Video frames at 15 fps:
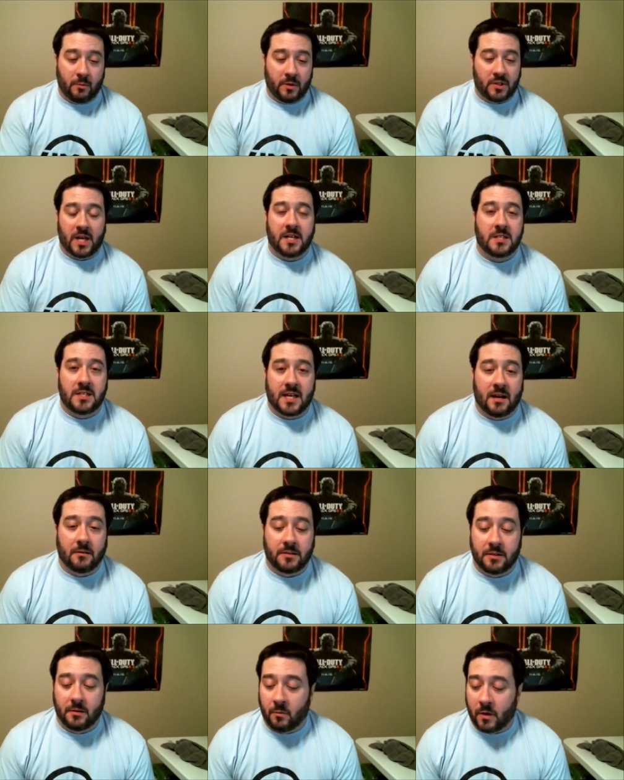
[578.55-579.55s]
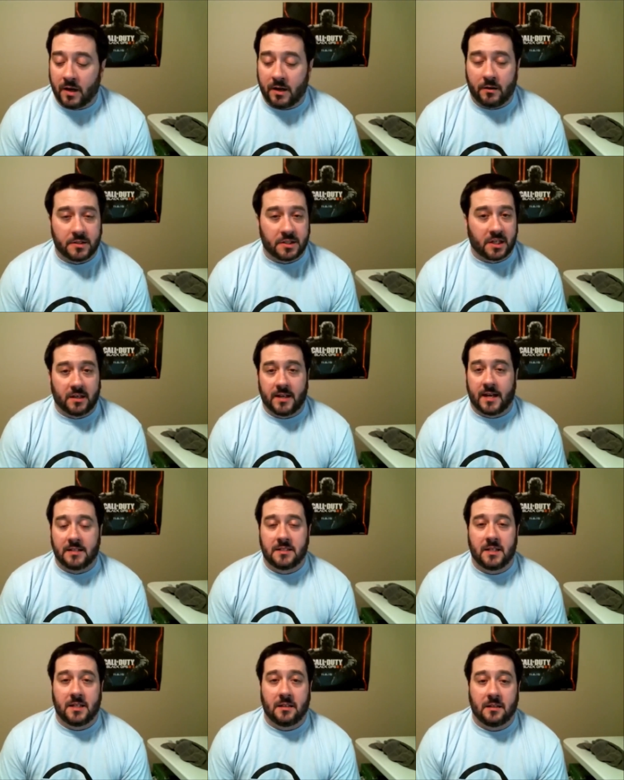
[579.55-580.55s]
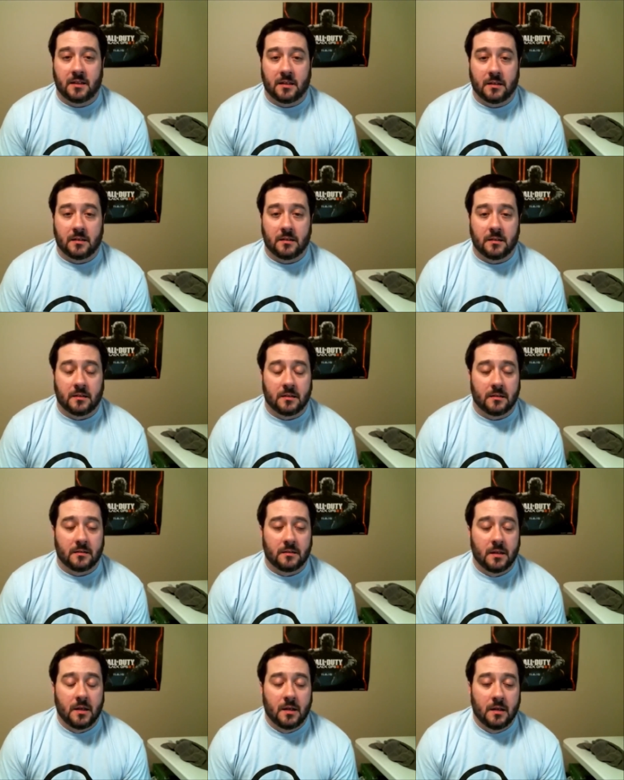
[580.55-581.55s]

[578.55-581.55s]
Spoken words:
We changed out the wires connecting the